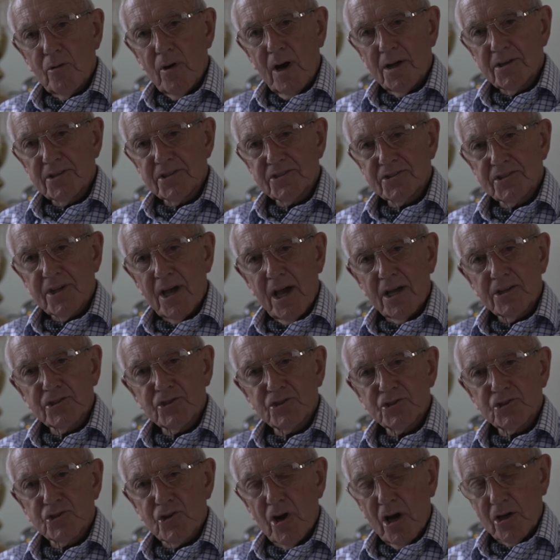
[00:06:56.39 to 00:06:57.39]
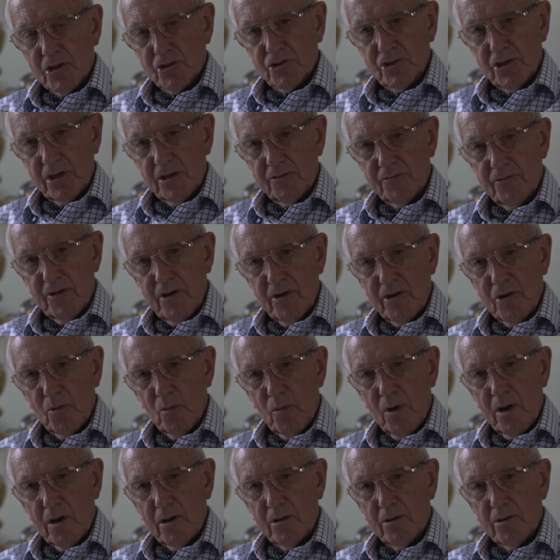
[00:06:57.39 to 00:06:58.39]
understands structure very
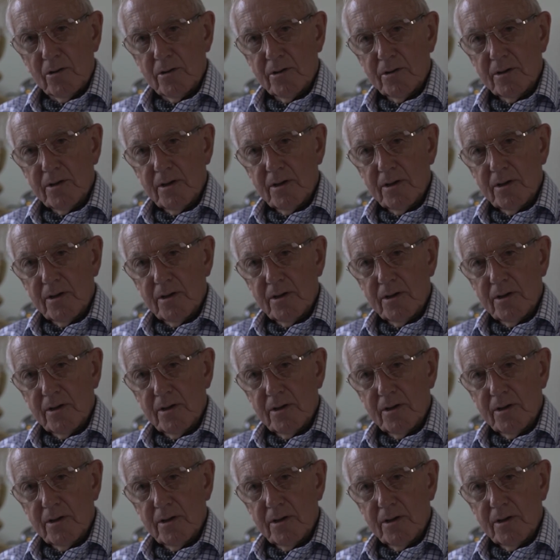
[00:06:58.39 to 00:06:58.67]
well.